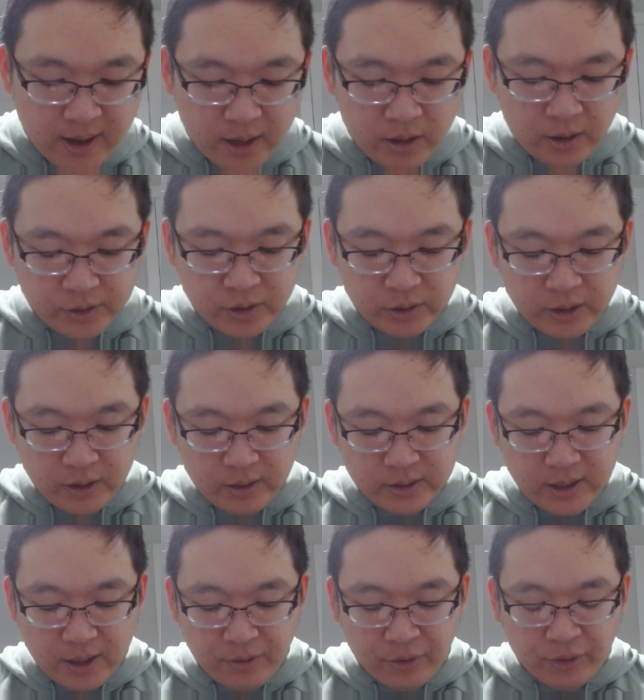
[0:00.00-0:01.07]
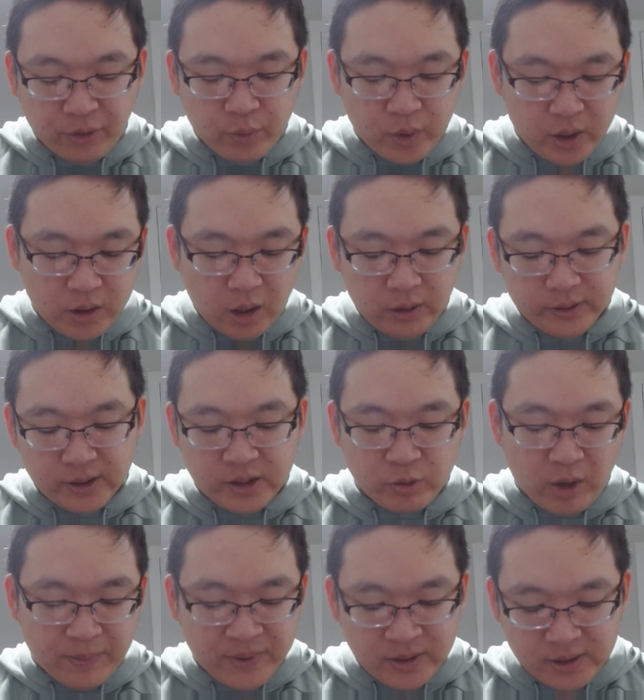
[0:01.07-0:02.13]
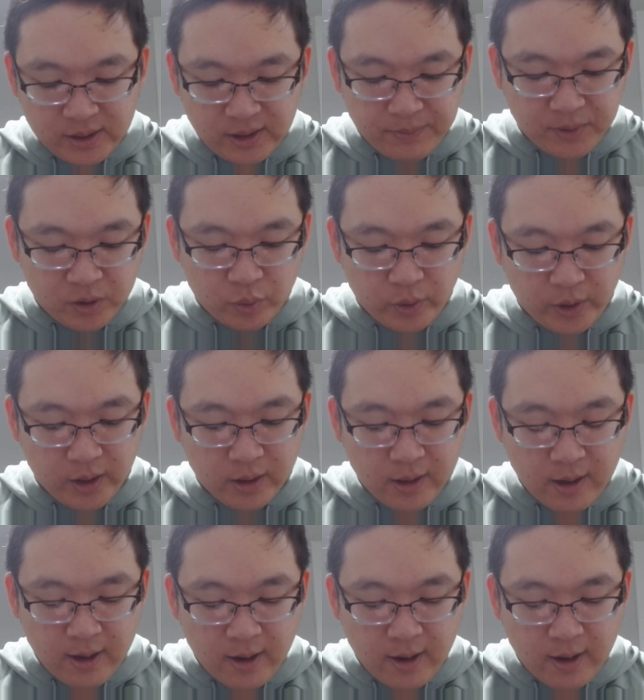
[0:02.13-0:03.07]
And also there's a $3 discrepancy between